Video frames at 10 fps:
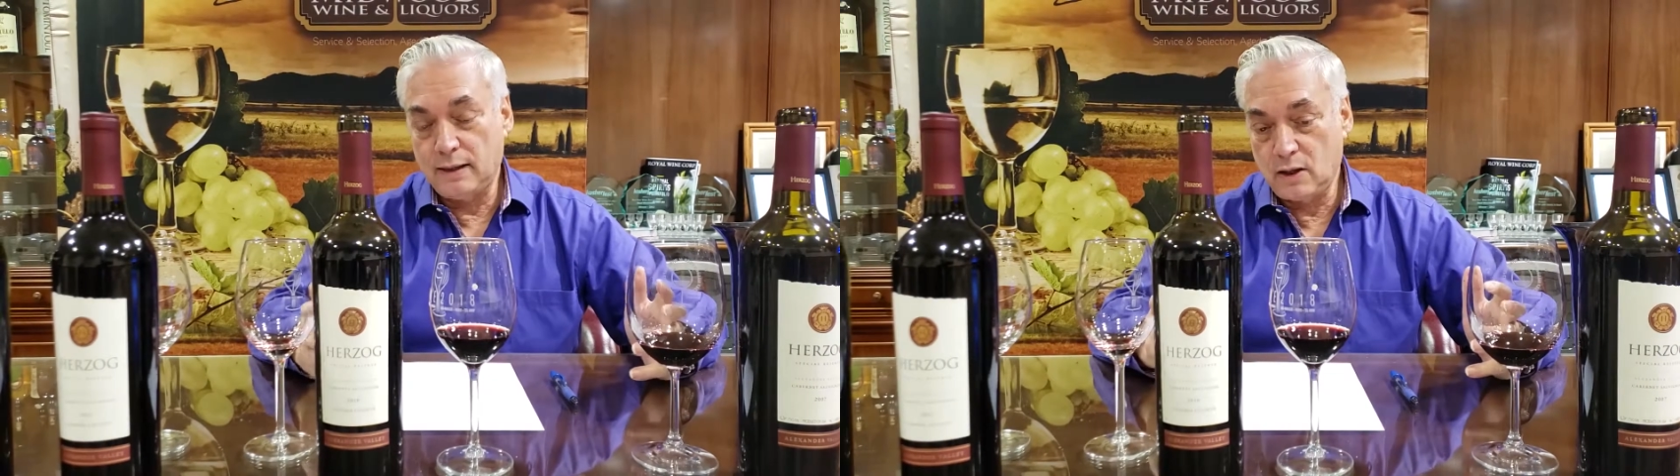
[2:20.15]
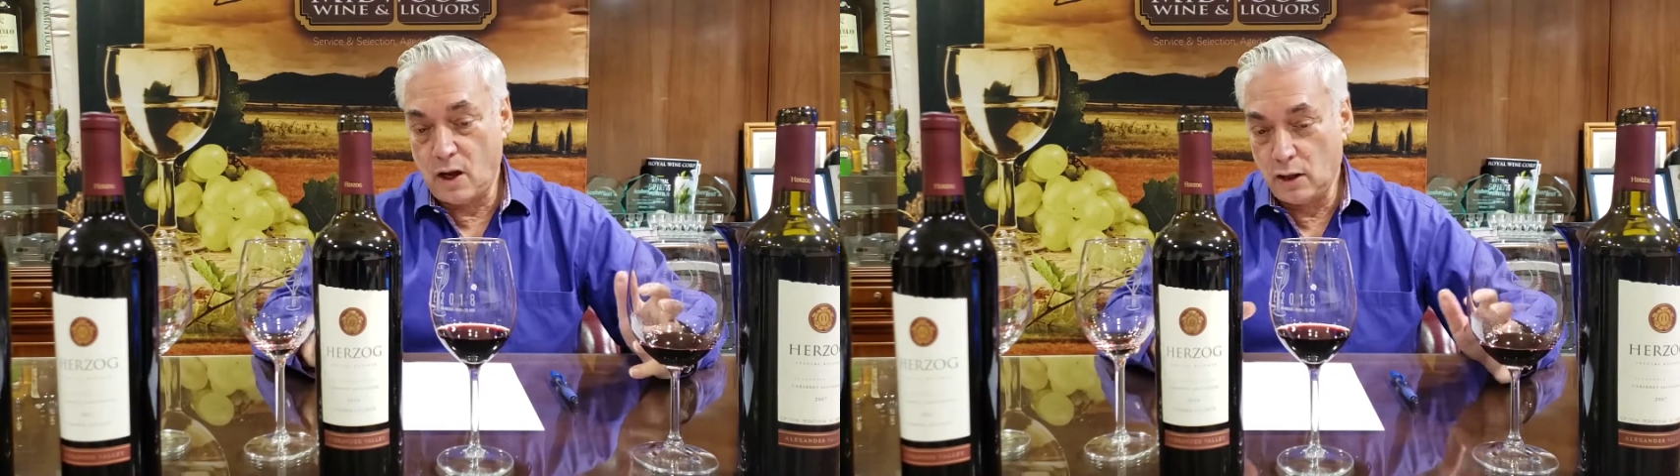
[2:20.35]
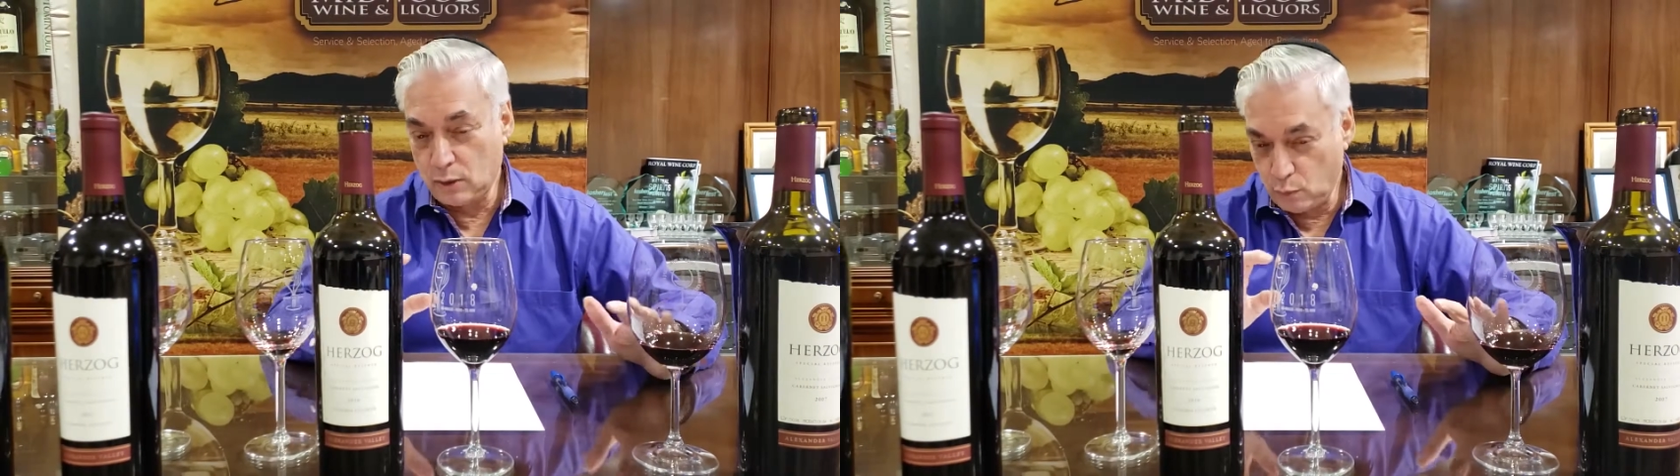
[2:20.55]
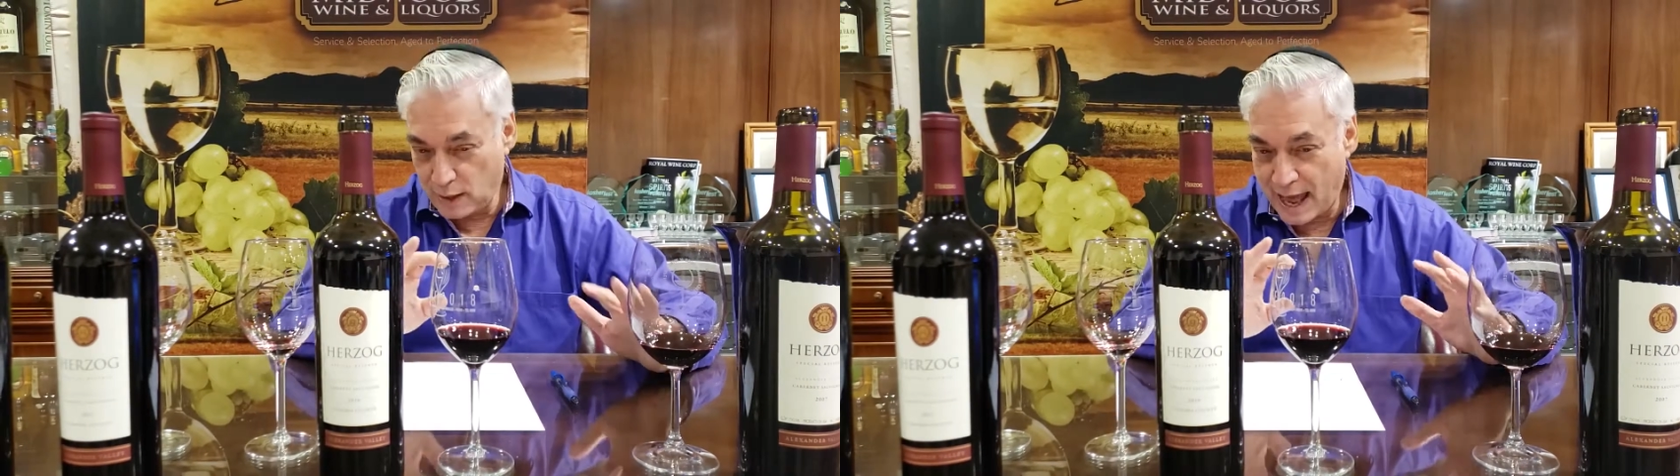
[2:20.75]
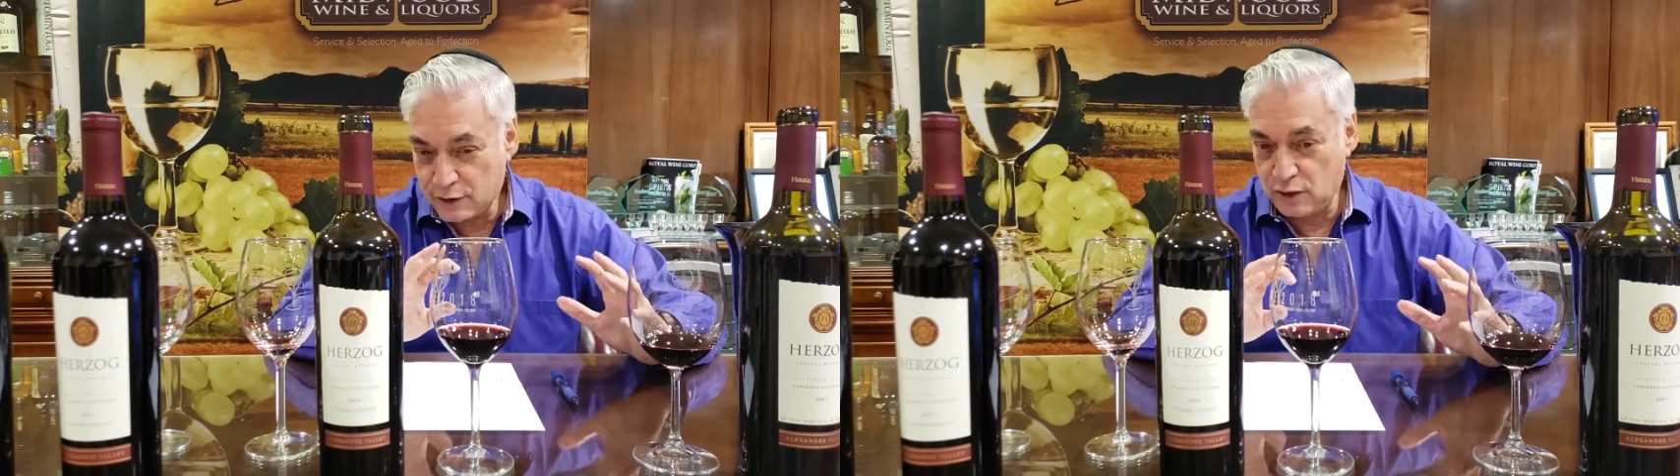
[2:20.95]
color
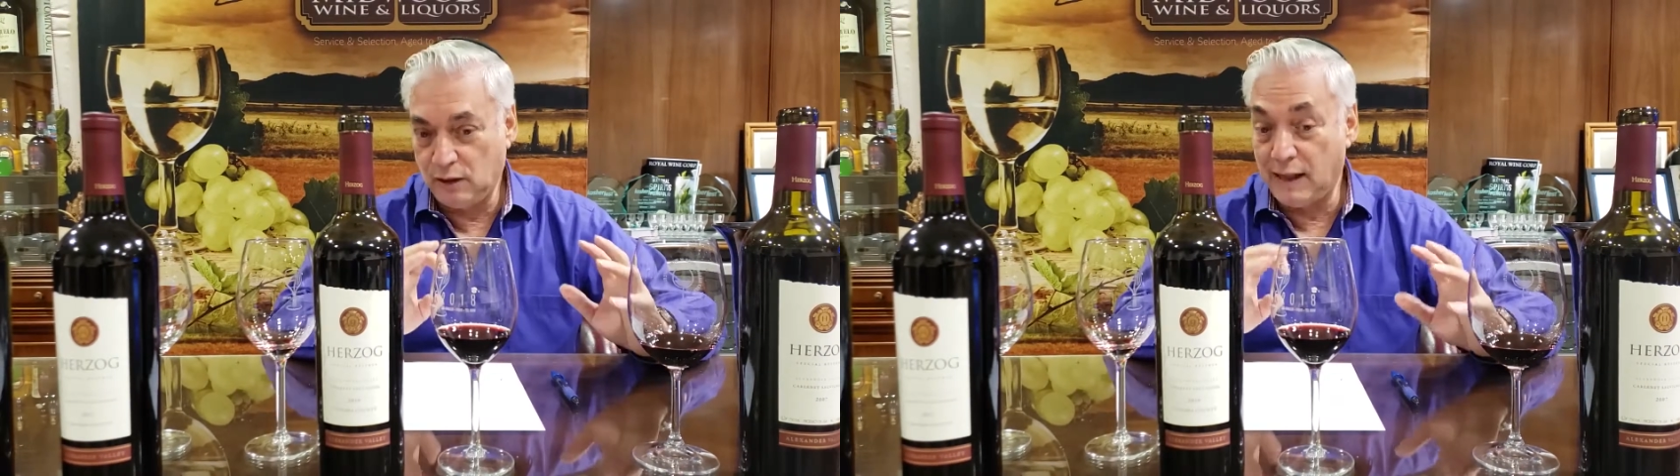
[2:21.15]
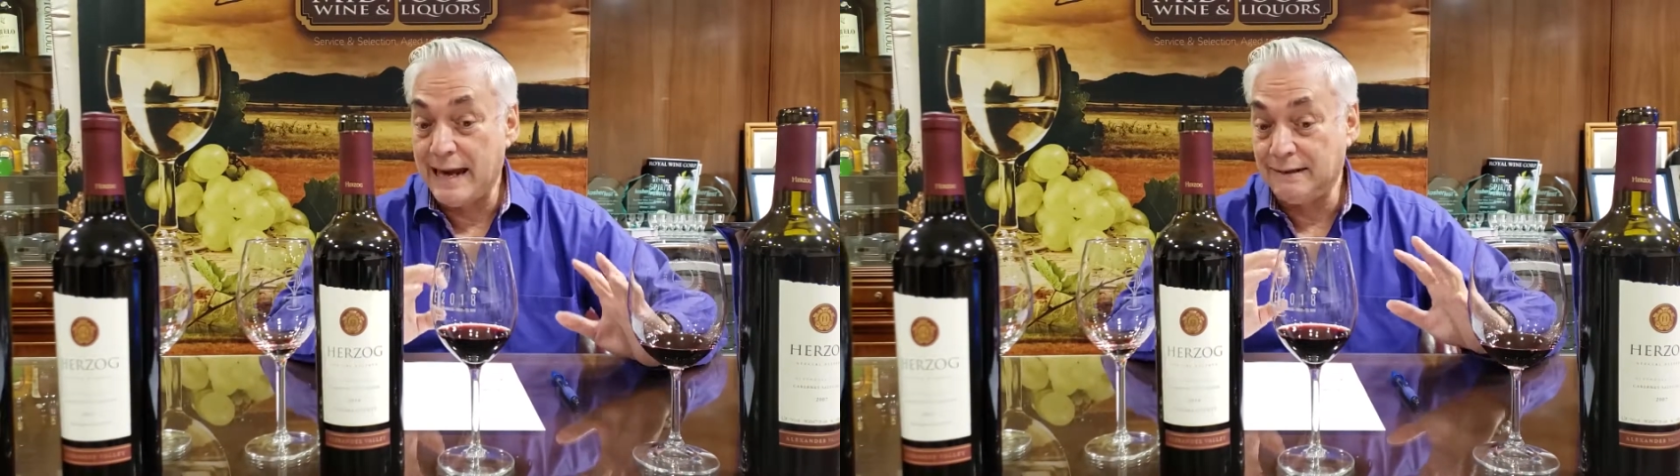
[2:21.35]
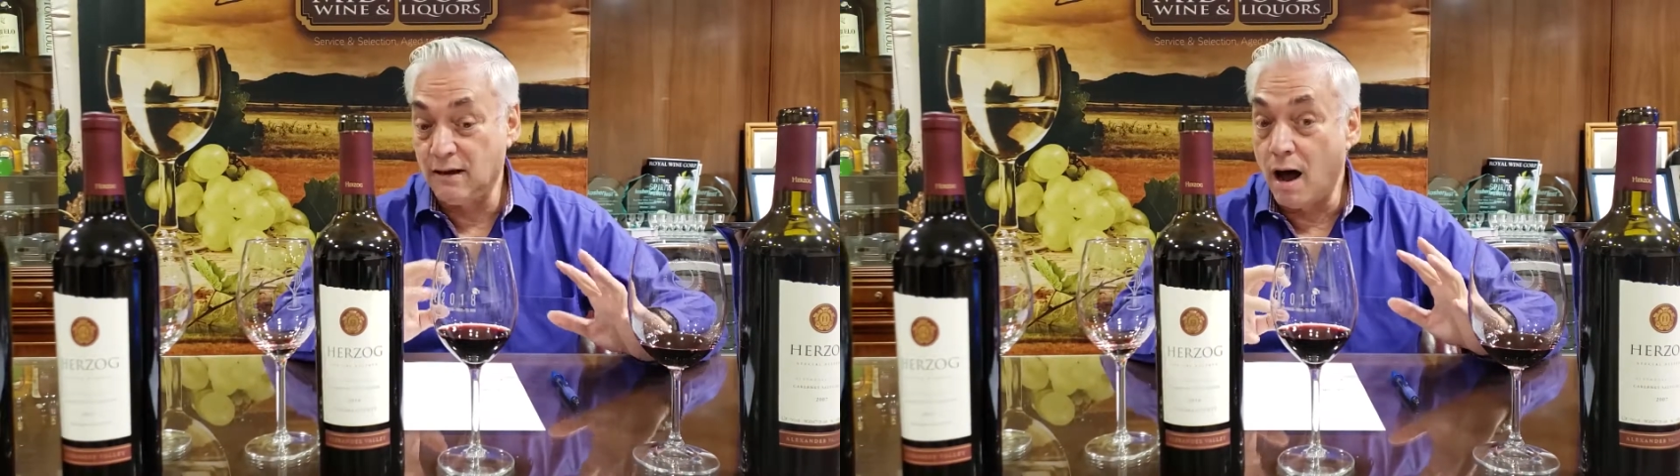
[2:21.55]
will actually lighten